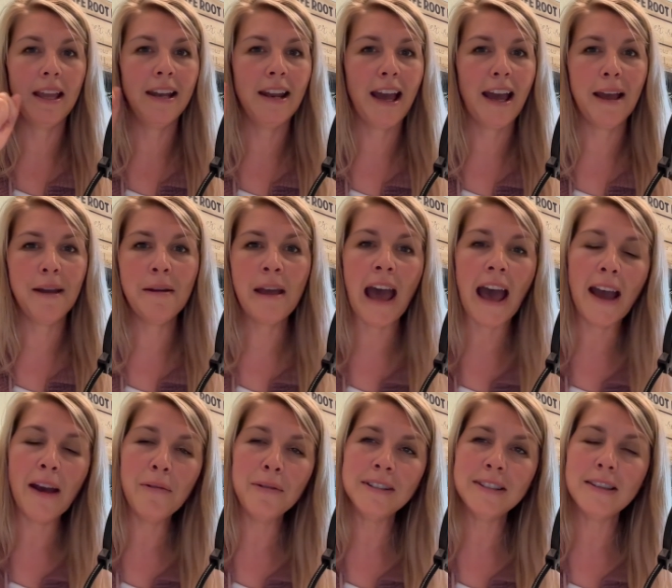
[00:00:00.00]
And I
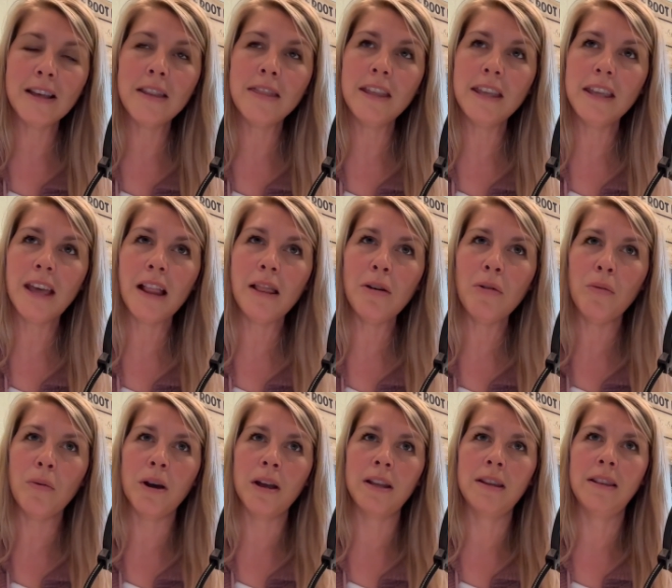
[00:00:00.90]
always thought the
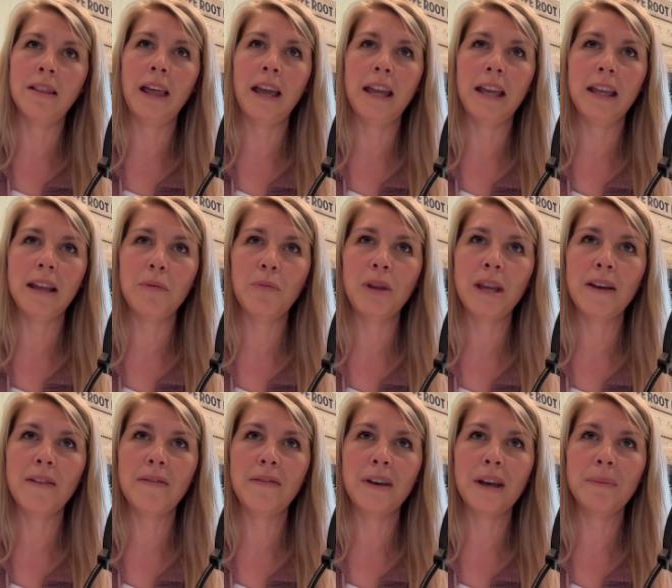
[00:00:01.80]
yellow one, like
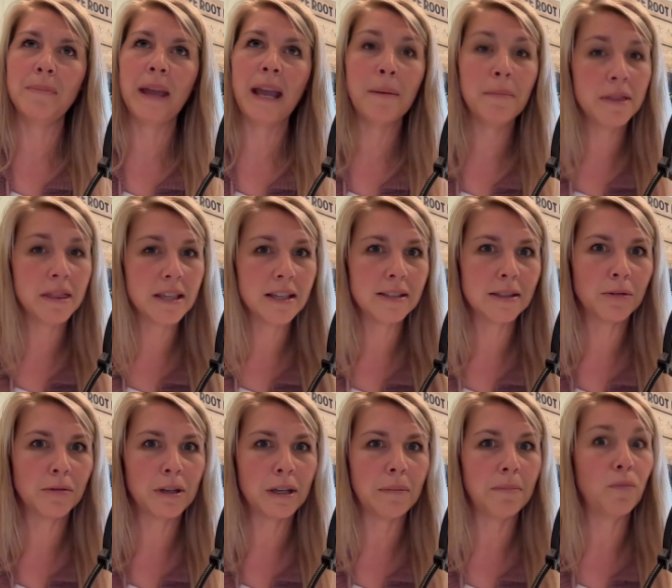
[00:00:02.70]
we have
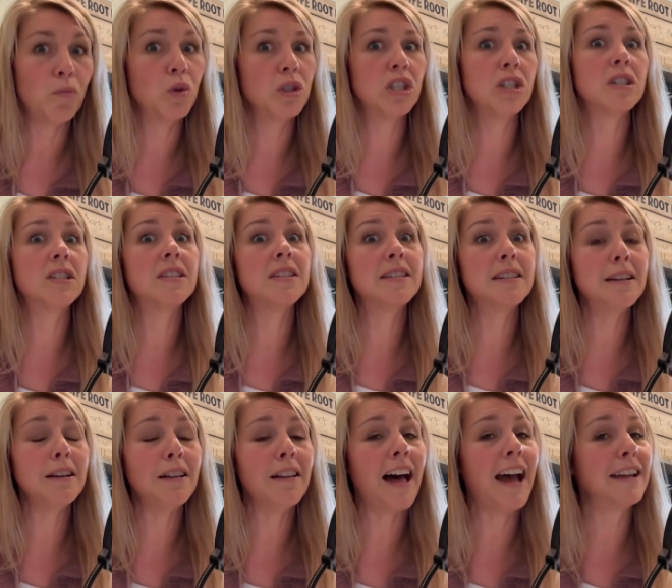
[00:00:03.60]
amethyst cream, which is
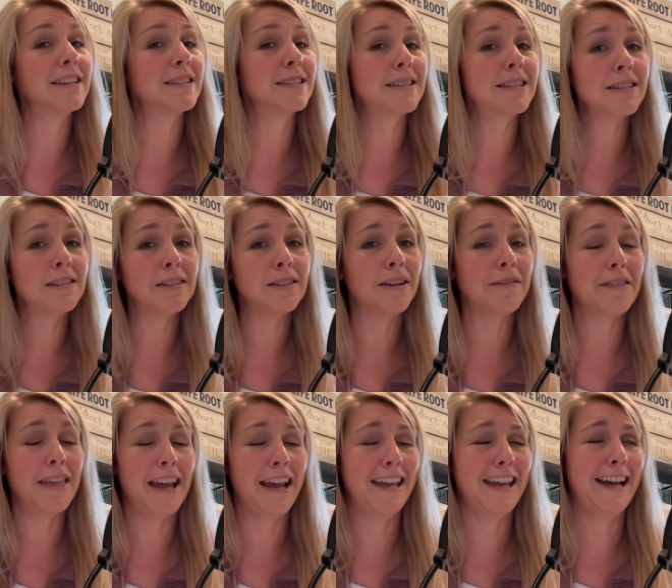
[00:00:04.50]
still I still
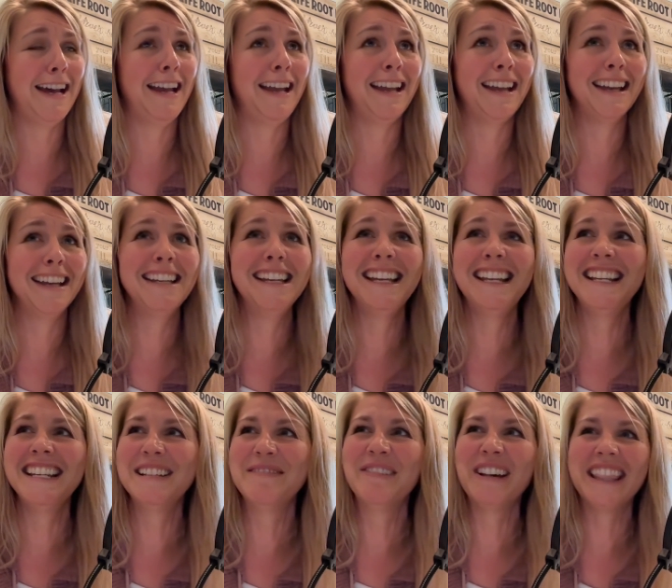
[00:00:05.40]
love that guy,
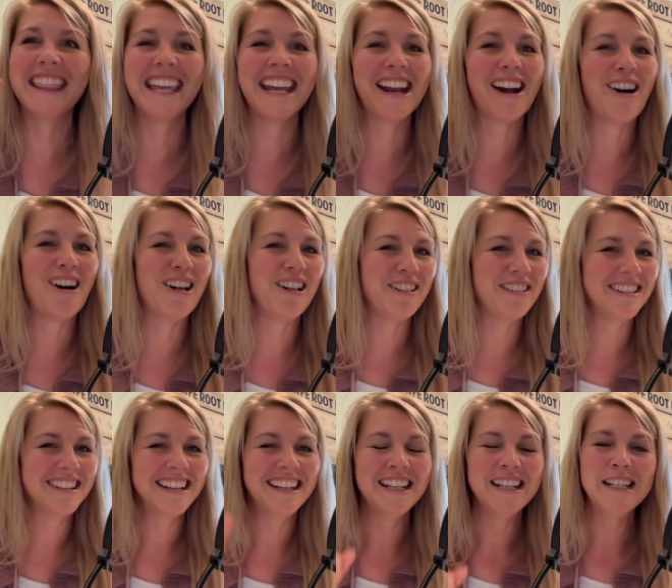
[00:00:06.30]
but they
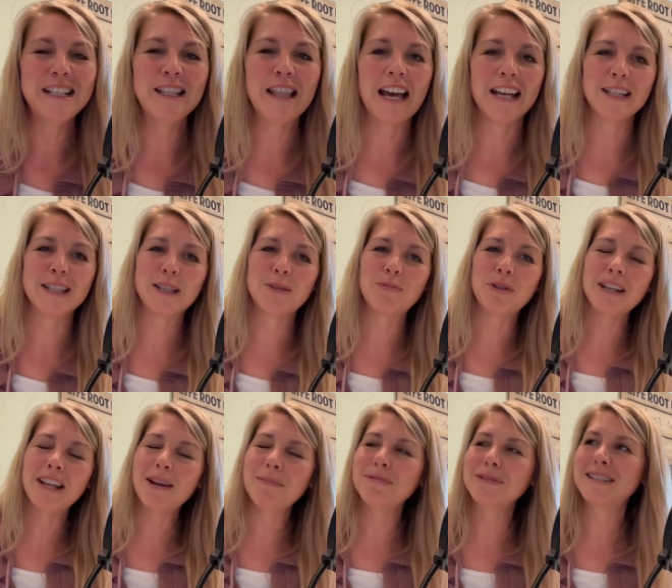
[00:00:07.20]
all that
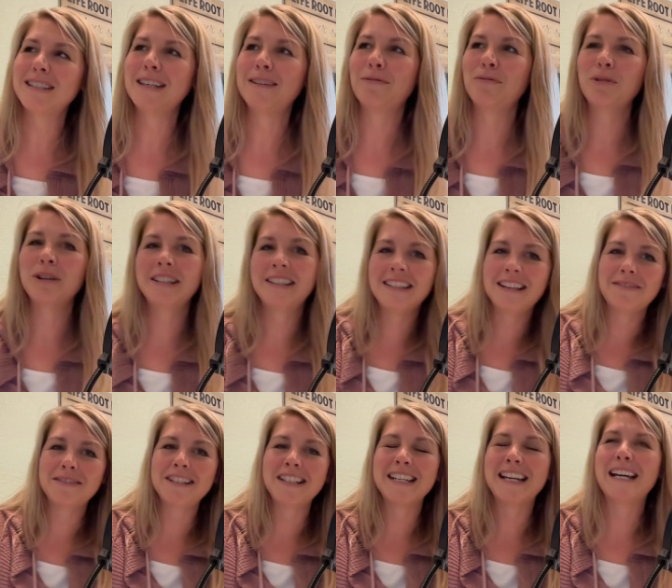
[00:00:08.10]
sweet aperitif
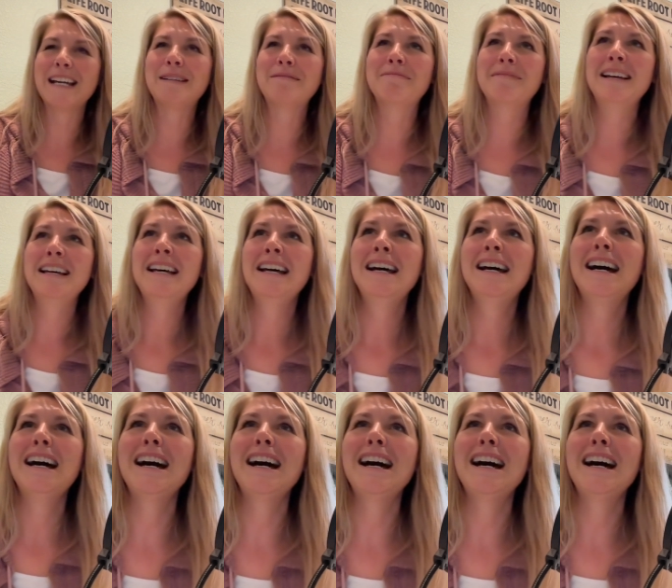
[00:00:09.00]
wins every time.